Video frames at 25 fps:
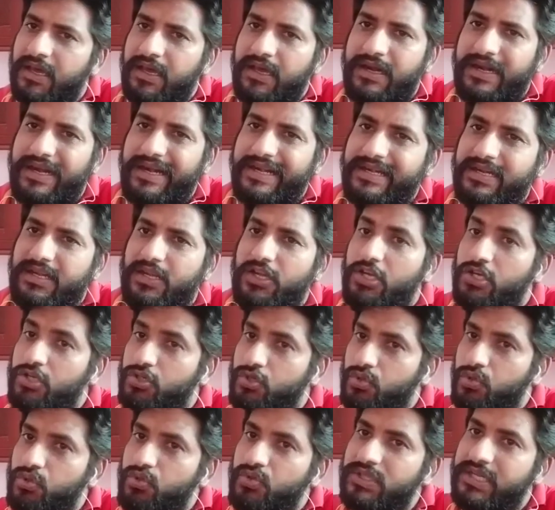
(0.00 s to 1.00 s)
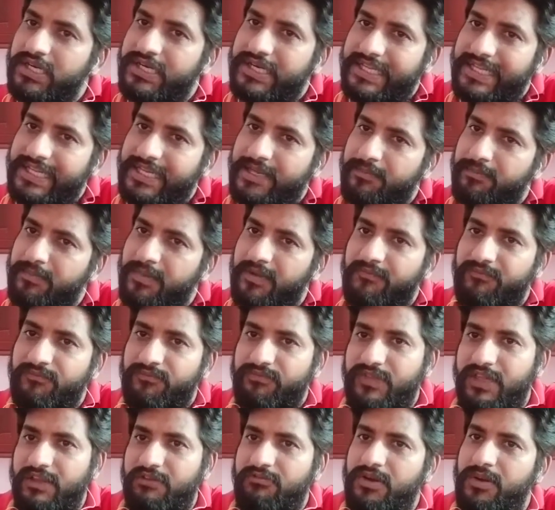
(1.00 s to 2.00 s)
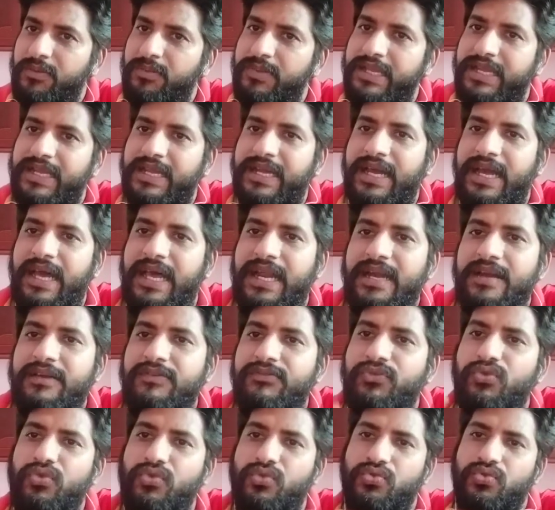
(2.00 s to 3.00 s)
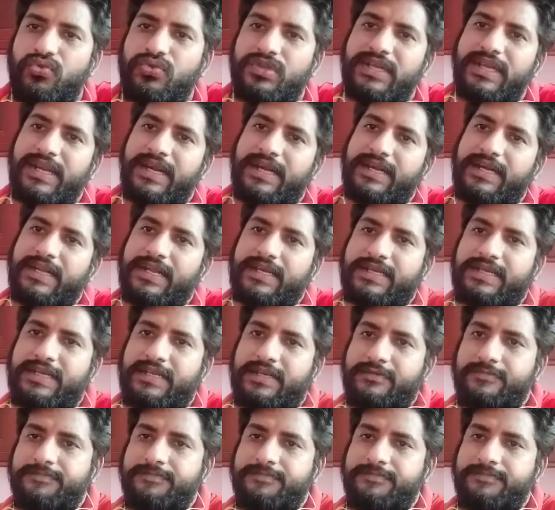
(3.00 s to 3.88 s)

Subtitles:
Right? Due to that EMF, there will be a current flow through the conductor.